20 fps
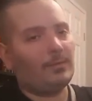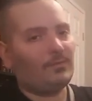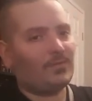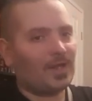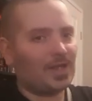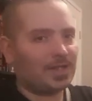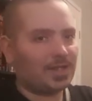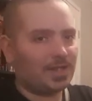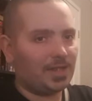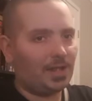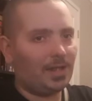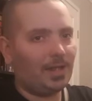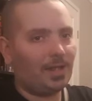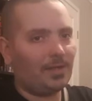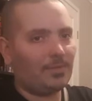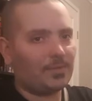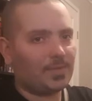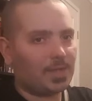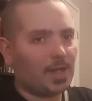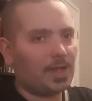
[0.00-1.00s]
Vasily
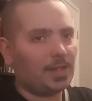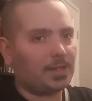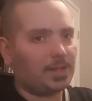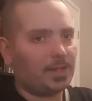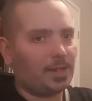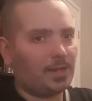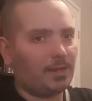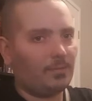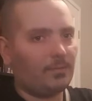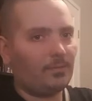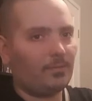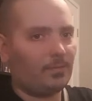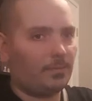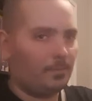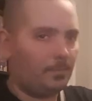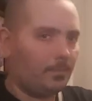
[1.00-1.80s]
Zaitsev.